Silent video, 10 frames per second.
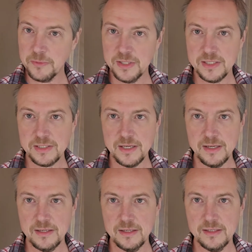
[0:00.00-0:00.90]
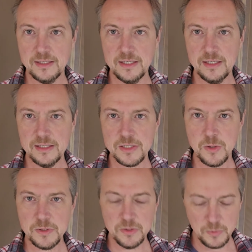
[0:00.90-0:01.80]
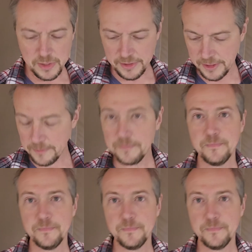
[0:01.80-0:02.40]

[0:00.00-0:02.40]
this and getting it soaked in the water here.